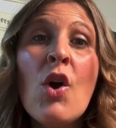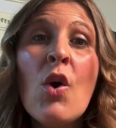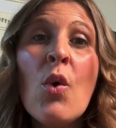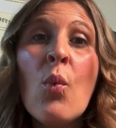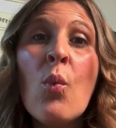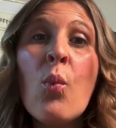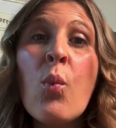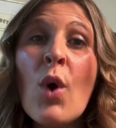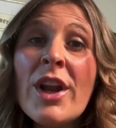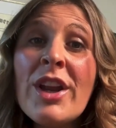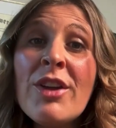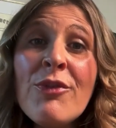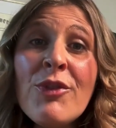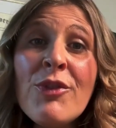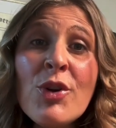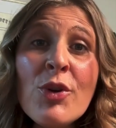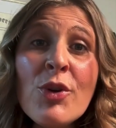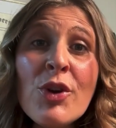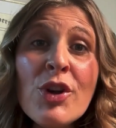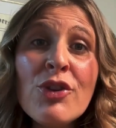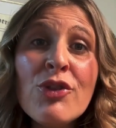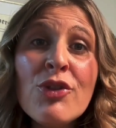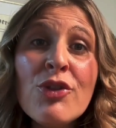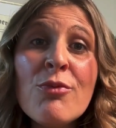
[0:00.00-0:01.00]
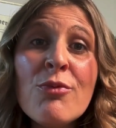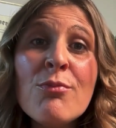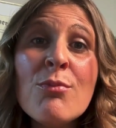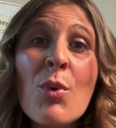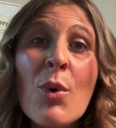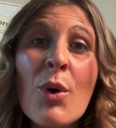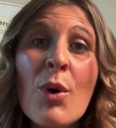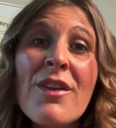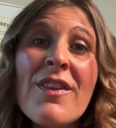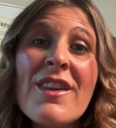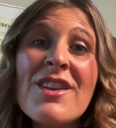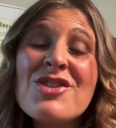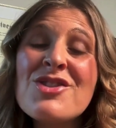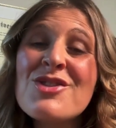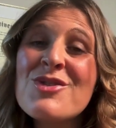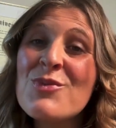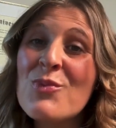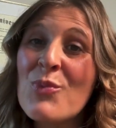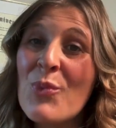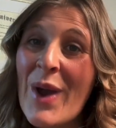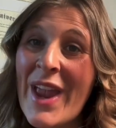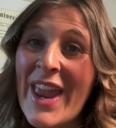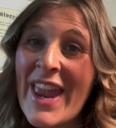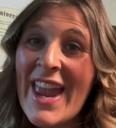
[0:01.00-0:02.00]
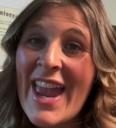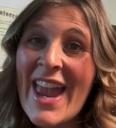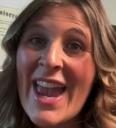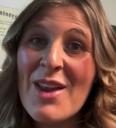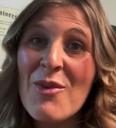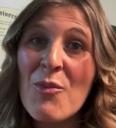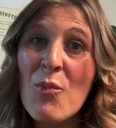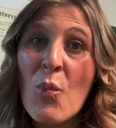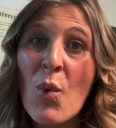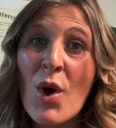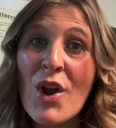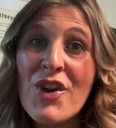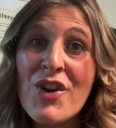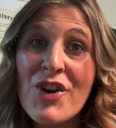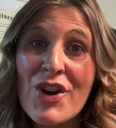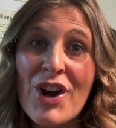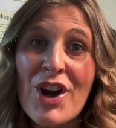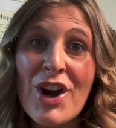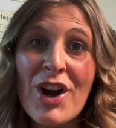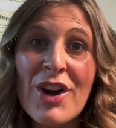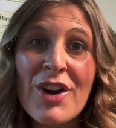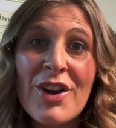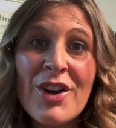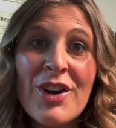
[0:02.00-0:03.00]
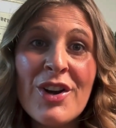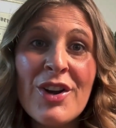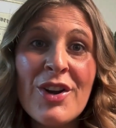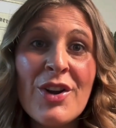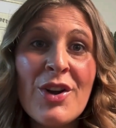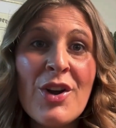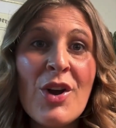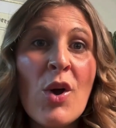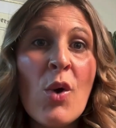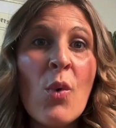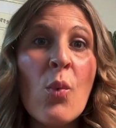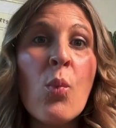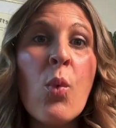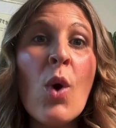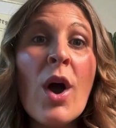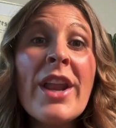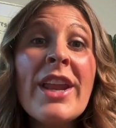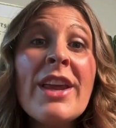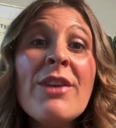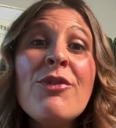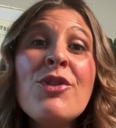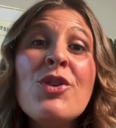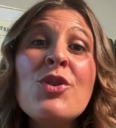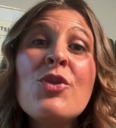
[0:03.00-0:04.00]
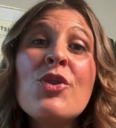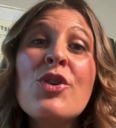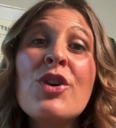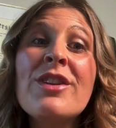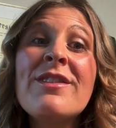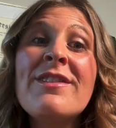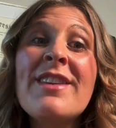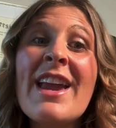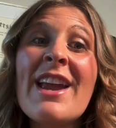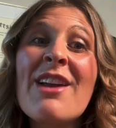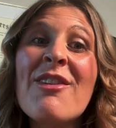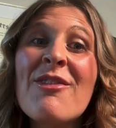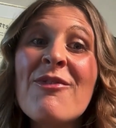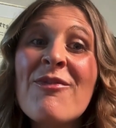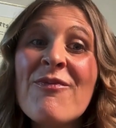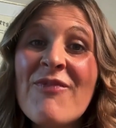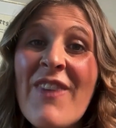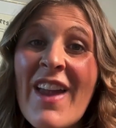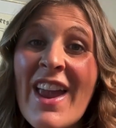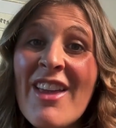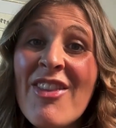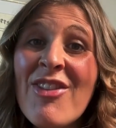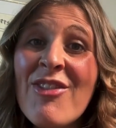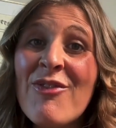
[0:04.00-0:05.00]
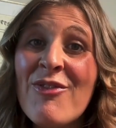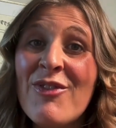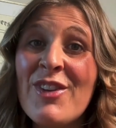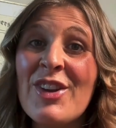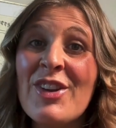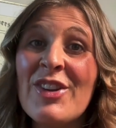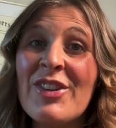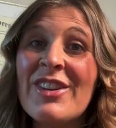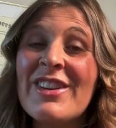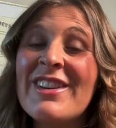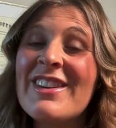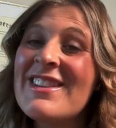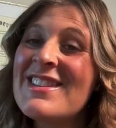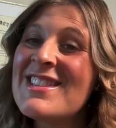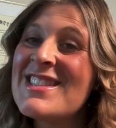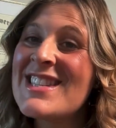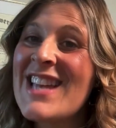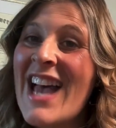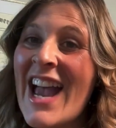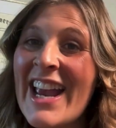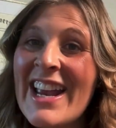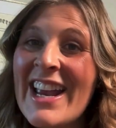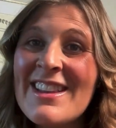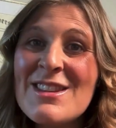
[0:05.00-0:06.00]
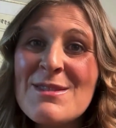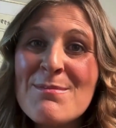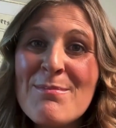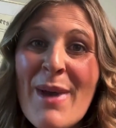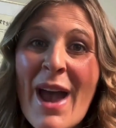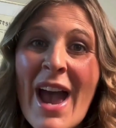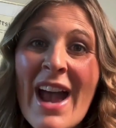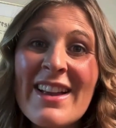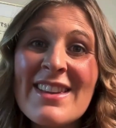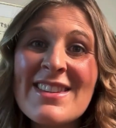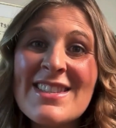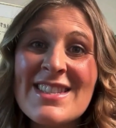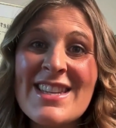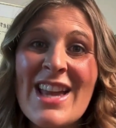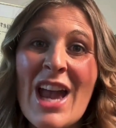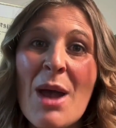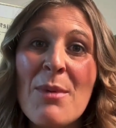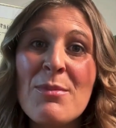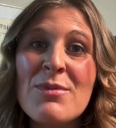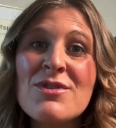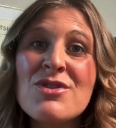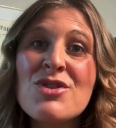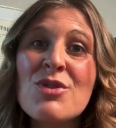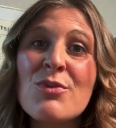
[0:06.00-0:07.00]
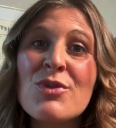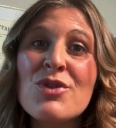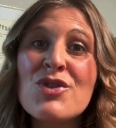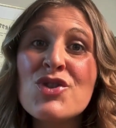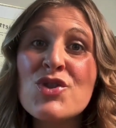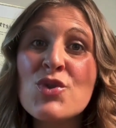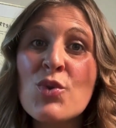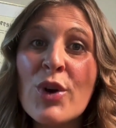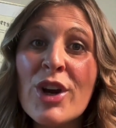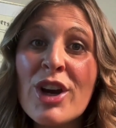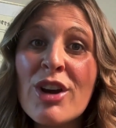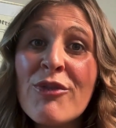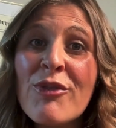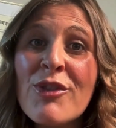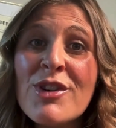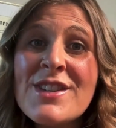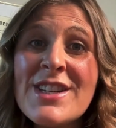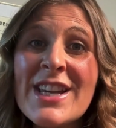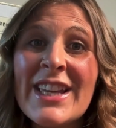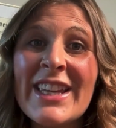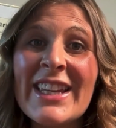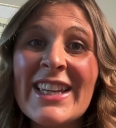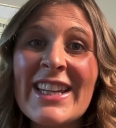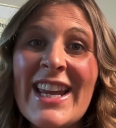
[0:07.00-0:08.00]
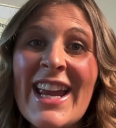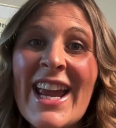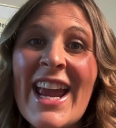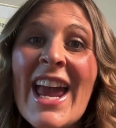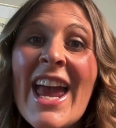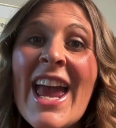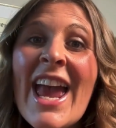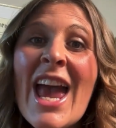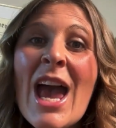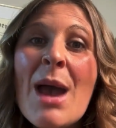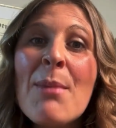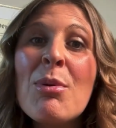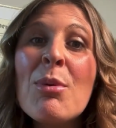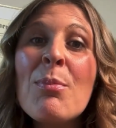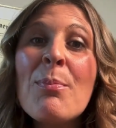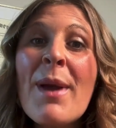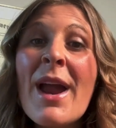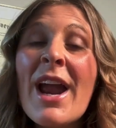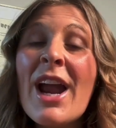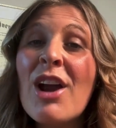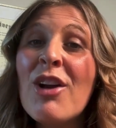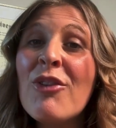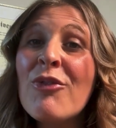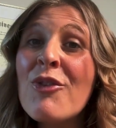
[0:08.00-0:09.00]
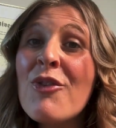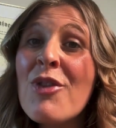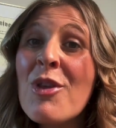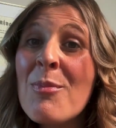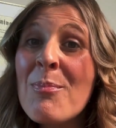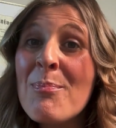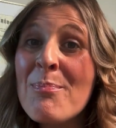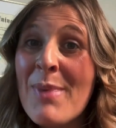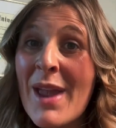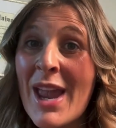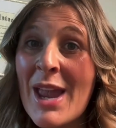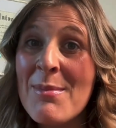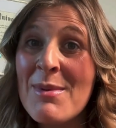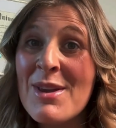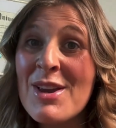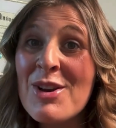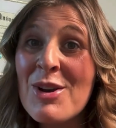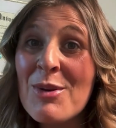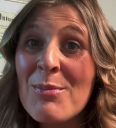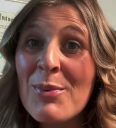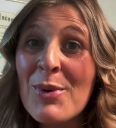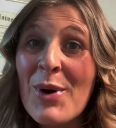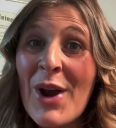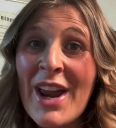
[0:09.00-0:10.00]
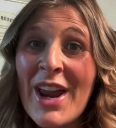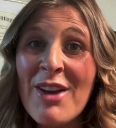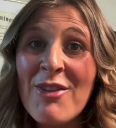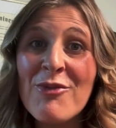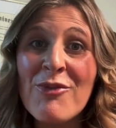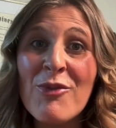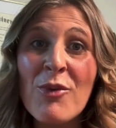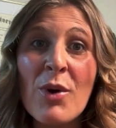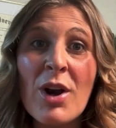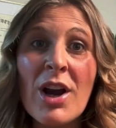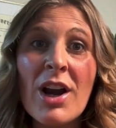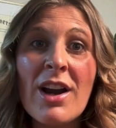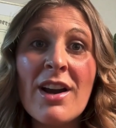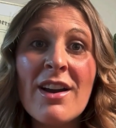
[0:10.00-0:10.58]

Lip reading: What if you could do more than just wait and wonder? What if you could take faith-filled, science-backed steps to restore your fertility and prepare for the baby you're praying for?